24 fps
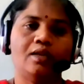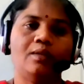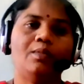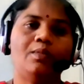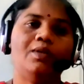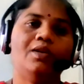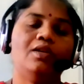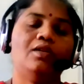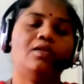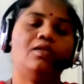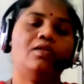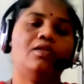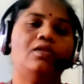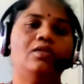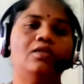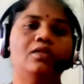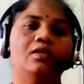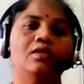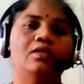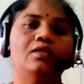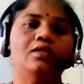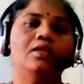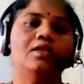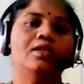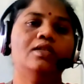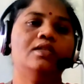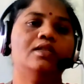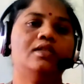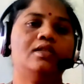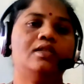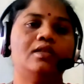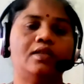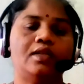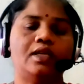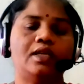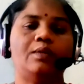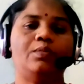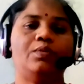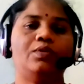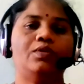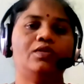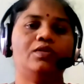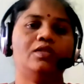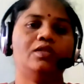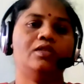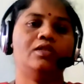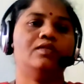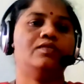But all these
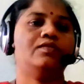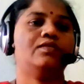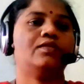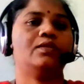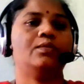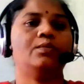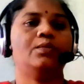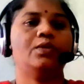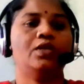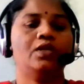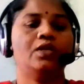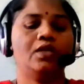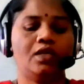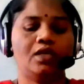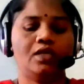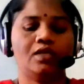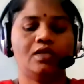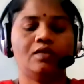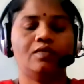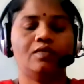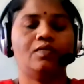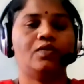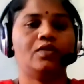typology of communication,